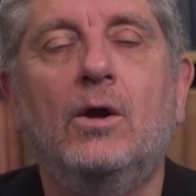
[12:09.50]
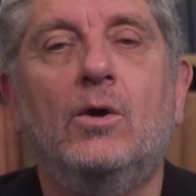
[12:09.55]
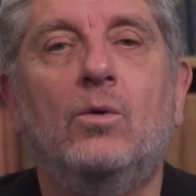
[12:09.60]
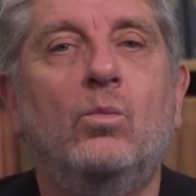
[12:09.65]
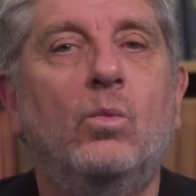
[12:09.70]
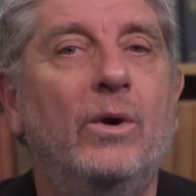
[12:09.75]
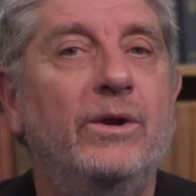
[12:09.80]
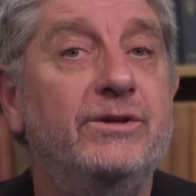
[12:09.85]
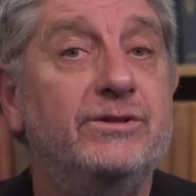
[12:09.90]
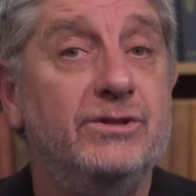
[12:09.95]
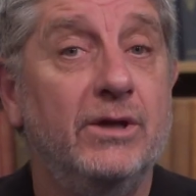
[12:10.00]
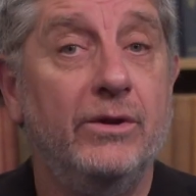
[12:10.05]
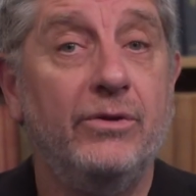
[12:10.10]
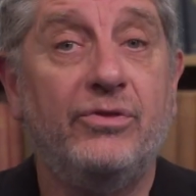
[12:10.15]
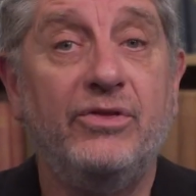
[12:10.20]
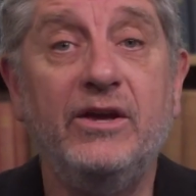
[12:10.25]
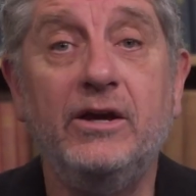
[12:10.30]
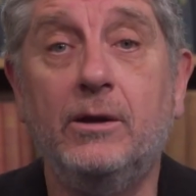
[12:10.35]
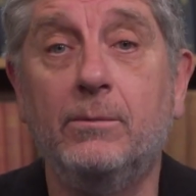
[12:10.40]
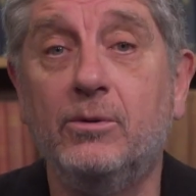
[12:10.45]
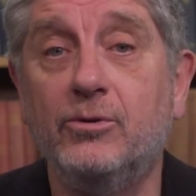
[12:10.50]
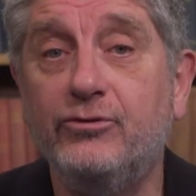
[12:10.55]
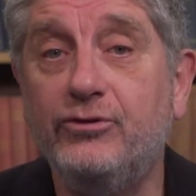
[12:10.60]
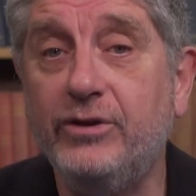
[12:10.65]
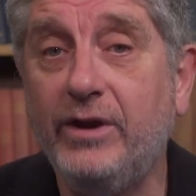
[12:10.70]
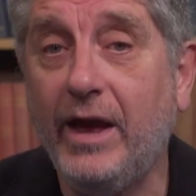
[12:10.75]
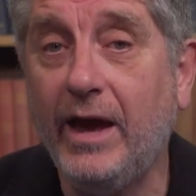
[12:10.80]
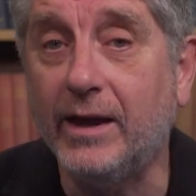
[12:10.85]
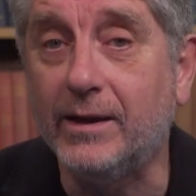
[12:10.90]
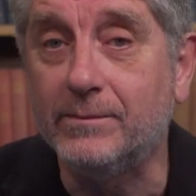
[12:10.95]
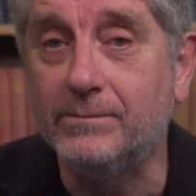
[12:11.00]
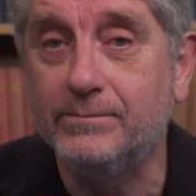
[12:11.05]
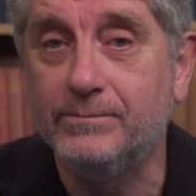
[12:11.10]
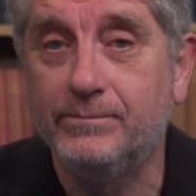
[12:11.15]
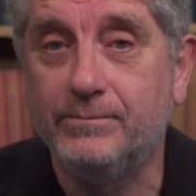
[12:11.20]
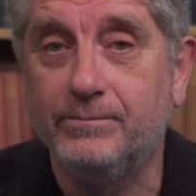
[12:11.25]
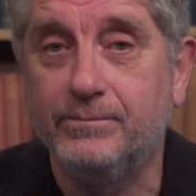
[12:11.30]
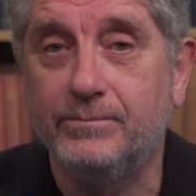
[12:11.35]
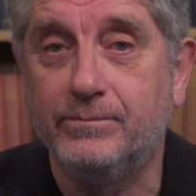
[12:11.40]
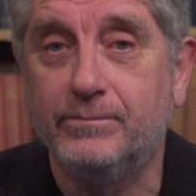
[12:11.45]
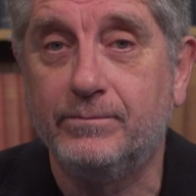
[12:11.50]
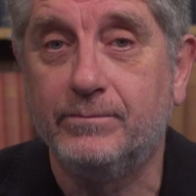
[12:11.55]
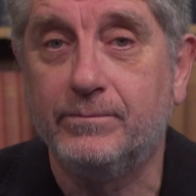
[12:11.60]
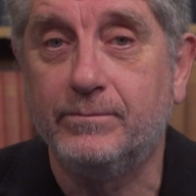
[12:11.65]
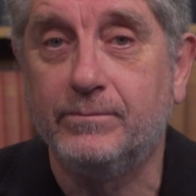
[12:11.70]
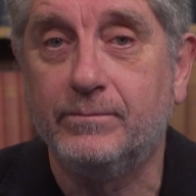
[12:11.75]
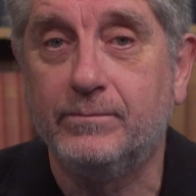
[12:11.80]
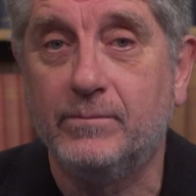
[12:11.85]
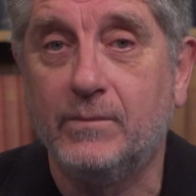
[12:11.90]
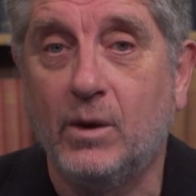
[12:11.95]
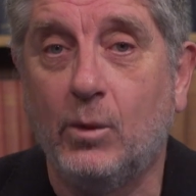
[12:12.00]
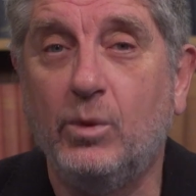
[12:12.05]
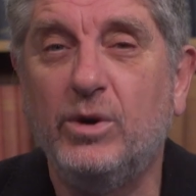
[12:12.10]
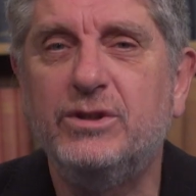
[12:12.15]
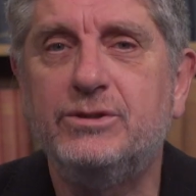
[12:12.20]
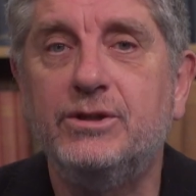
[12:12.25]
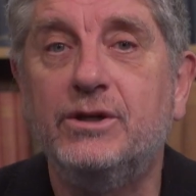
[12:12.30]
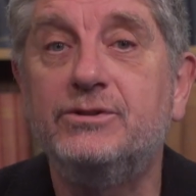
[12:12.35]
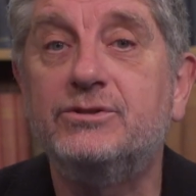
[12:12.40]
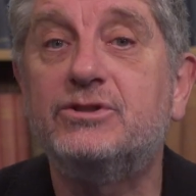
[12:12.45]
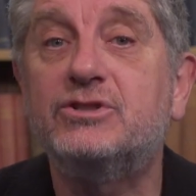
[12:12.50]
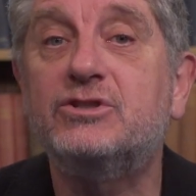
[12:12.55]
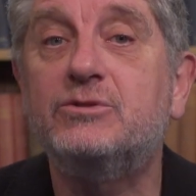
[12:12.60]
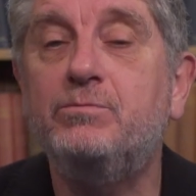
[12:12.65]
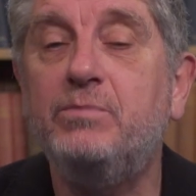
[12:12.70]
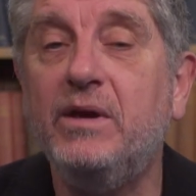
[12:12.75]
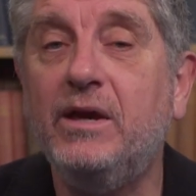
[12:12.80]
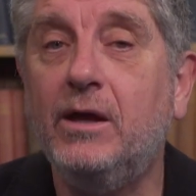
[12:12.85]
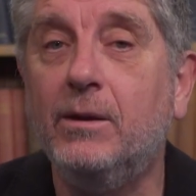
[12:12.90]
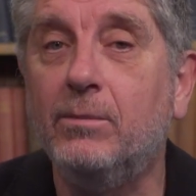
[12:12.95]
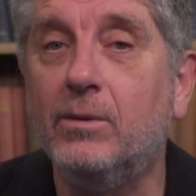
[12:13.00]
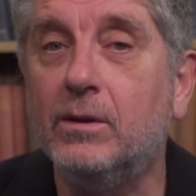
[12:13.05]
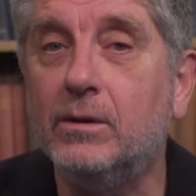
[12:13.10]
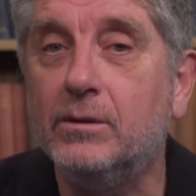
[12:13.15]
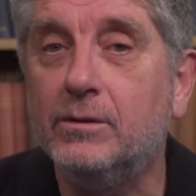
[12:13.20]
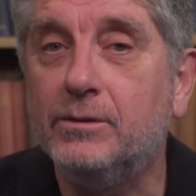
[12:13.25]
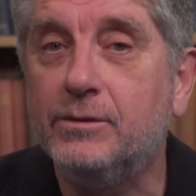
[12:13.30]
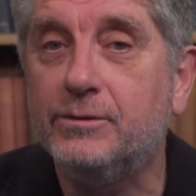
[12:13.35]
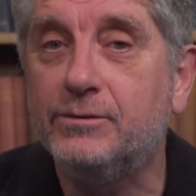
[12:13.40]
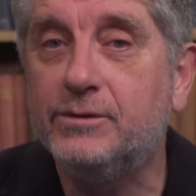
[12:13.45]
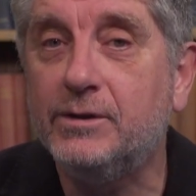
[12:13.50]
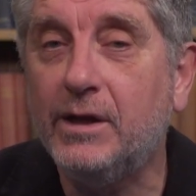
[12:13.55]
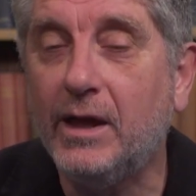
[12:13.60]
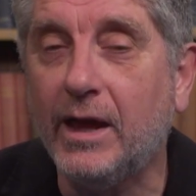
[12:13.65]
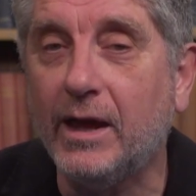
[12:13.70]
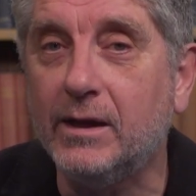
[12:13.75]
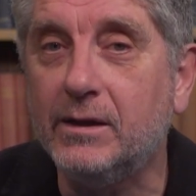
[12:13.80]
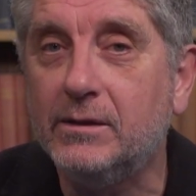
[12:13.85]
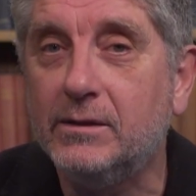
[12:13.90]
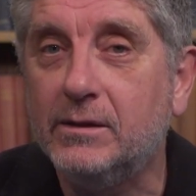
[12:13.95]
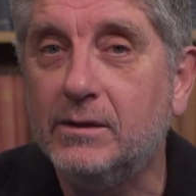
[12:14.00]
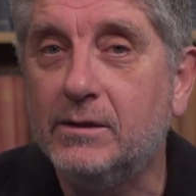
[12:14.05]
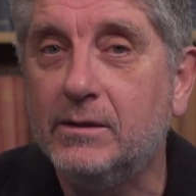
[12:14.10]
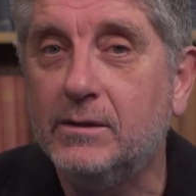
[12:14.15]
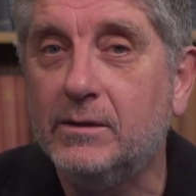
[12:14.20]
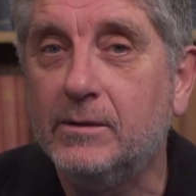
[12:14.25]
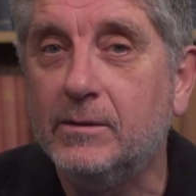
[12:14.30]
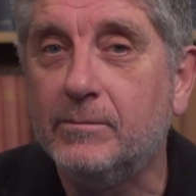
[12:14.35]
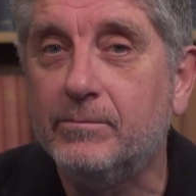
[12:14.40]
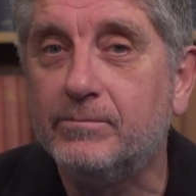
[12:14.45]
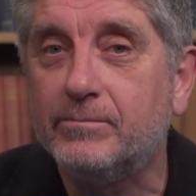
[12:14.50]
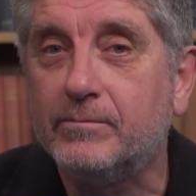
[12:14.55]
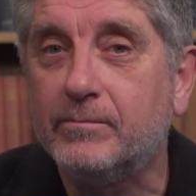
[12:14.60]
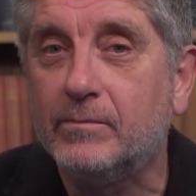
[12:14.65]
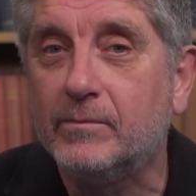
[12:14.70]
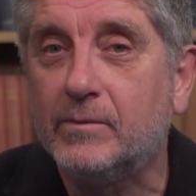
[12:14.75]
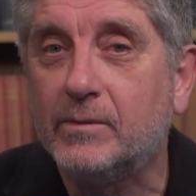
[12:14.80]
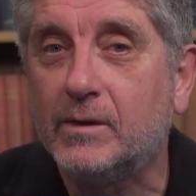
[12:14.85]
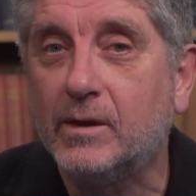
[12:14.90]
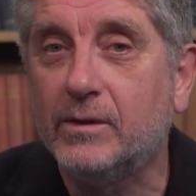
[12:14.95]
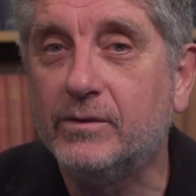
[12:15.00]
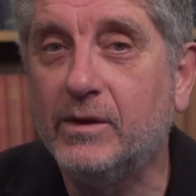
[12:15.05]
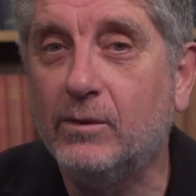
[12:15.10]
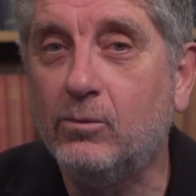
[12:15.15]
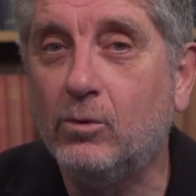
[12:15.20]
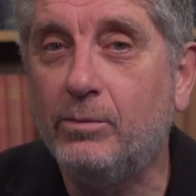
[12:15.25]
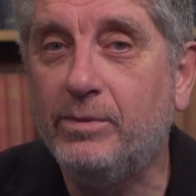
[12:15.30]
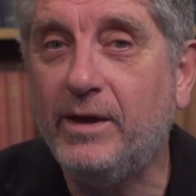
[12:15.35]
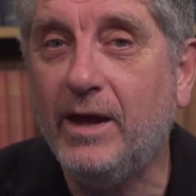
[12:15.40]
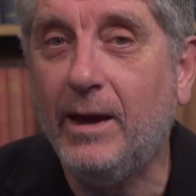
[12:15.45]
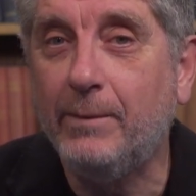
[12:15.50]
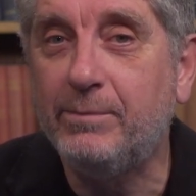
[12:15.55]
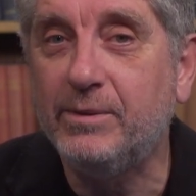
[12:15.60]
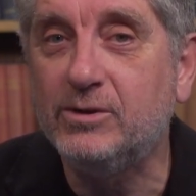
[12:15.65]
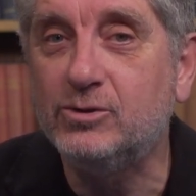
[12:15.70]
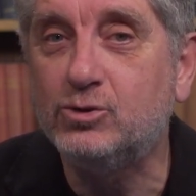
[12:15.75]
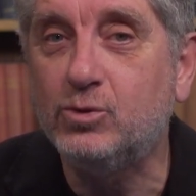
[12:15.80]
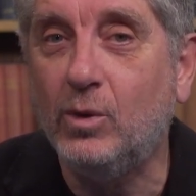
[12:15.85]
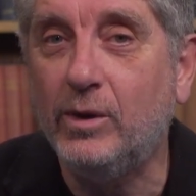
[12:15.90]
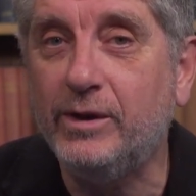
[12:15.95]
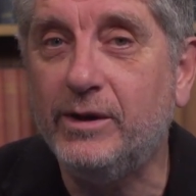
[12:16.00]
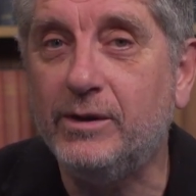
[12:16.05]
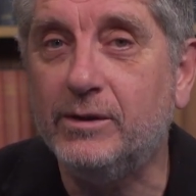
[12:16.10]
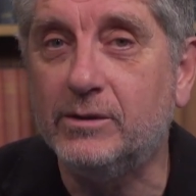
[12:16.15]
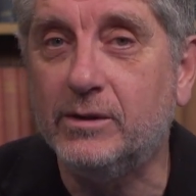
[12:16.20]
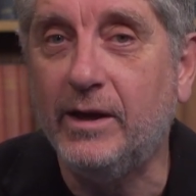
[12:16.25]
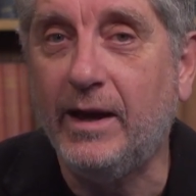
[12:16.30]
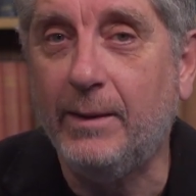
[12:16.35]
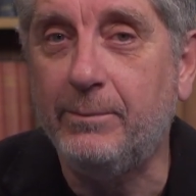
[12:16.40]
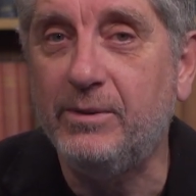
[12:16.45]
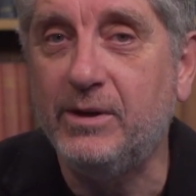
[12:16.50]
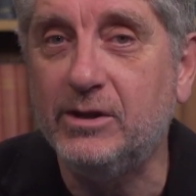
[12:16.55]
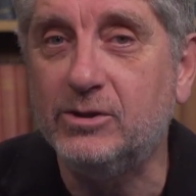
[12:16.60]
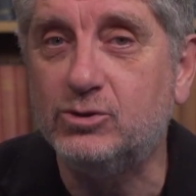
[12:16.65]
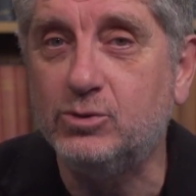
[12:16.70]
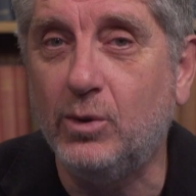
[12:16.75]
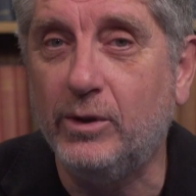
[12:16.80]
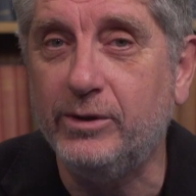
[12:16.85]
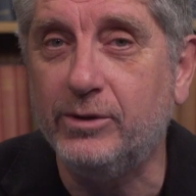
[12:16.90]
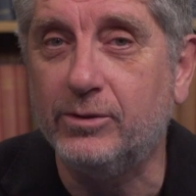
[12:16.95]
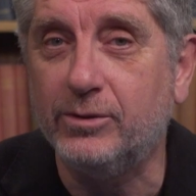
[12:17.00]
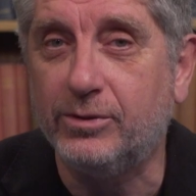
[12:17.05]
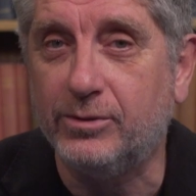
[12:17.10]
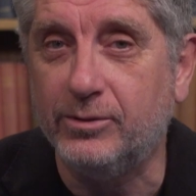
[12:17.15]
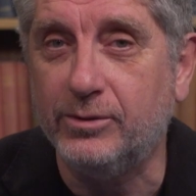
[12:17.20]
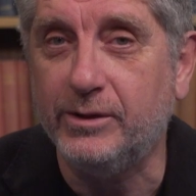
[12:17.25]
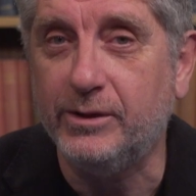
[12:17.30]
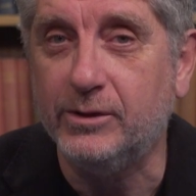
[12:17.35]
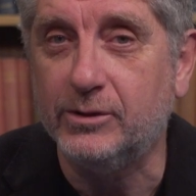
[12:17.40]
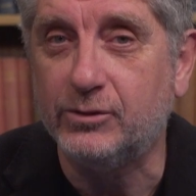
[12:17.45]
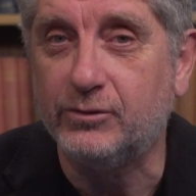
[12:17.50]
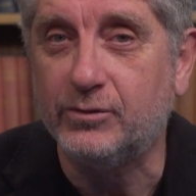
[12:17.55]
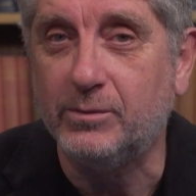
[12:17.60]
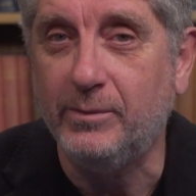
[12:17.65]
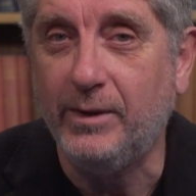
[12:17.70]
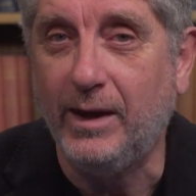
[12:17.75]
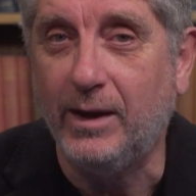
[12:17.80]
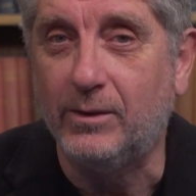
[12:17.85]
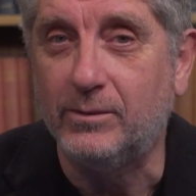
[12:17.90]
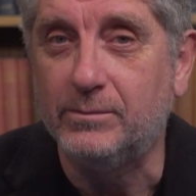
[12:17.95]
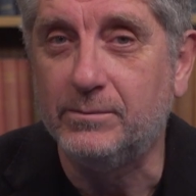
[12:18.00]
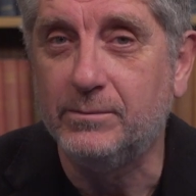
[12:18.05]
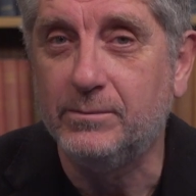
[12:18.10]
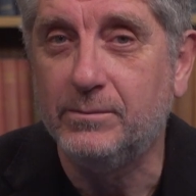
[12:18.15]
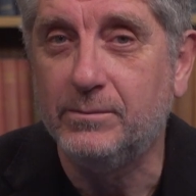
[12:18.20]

What is unthinkable today? What is unspeakable today that will be happening 20 or 30 years from now?